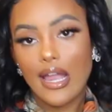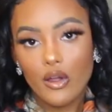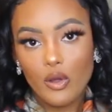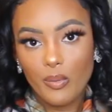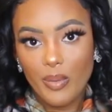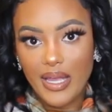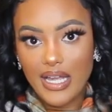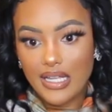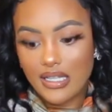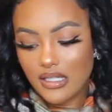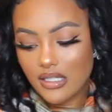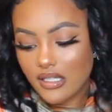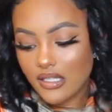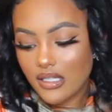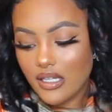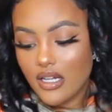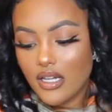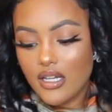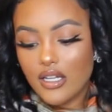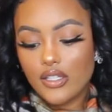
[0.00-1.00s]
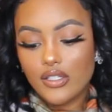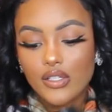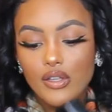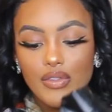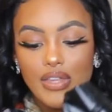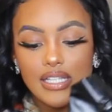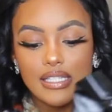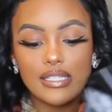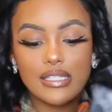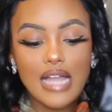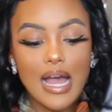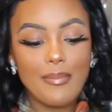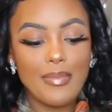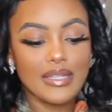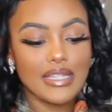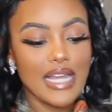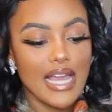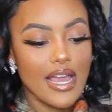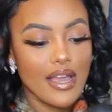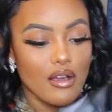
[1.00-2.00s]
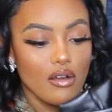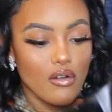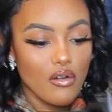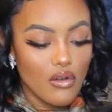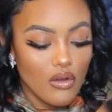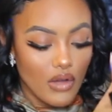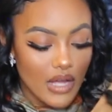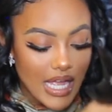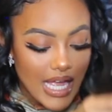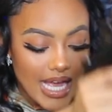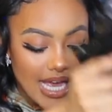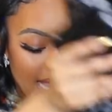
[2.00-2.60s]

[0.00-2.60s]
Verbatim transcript: ankle pants. So they stop at the ankle.